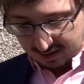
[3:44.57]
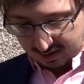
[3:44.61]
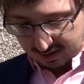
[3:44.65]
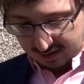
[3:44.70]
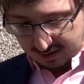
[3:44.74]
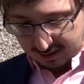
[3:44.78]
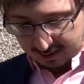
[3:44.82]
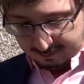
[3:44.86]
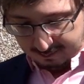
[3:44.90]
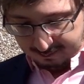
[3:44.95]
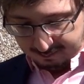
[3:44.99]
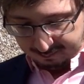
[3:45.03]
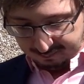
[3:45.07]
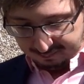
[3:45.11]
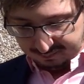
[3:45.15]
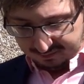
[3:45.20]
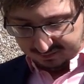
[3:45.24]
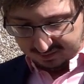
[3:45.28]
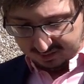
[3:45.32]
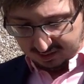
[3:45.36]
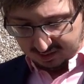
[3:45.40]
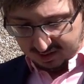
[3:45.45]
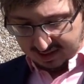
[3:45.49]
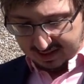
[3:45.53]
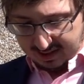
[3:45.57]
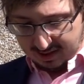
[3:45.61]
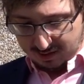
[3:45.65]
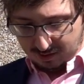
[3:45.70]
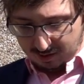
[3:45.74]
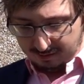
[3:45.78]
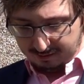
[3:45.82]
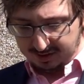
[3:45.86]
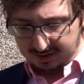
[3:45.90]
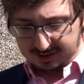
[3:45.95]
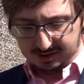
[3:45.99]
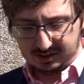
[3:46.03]
Um, yeah,
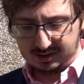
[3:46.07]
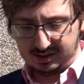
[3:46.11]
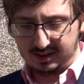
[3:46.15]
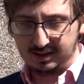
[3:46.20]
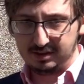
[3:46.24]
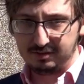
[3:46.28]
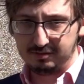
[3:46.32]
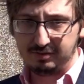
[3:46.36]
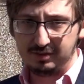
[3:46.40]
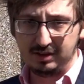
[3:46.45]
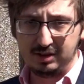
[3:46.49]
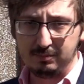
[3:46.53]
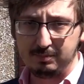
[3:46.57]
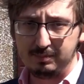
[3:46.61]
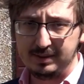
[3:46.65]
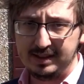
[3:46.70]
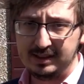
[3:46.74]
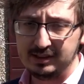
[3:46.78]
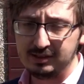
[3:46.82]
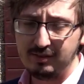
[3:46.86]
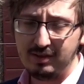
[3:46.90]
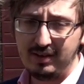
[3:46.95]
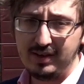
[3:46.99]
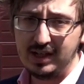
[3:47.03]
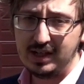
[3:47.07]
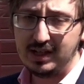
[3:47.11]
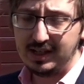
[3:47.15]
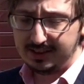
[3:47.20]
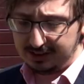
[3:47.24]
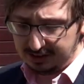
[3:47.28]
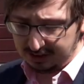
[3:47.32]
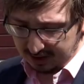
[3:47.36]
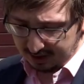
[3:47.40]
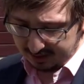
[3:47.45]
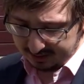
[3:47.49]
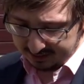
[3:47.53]
obviously the Philippines, very high
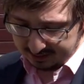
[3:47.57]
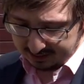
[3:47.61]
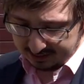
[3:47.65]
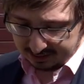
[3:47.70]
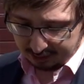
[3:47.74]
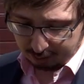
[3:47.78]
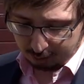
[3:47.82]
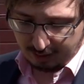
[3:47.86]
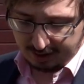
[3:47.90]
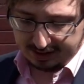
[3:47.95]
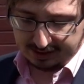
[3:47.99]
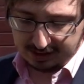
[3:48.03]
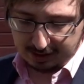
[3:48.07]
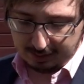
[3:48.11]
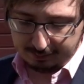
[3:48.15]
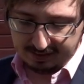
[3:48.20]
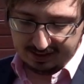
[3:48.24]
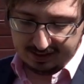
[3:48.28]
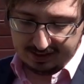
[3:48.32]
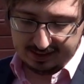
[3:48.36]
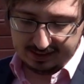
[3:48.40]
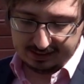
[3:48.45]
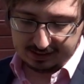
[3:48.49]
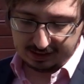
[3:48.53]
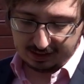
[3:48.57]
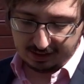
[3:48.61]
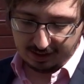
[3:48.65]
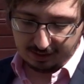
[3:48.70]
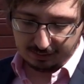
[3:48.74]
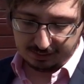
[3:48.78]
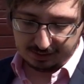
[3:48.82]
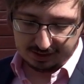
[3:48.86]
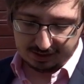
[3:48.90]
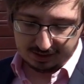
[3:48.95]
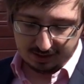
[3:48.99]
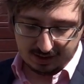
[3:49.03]
chances, right up the east
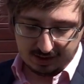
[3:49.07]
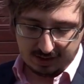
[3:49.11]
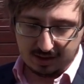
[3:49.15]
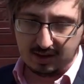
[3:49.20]
coast.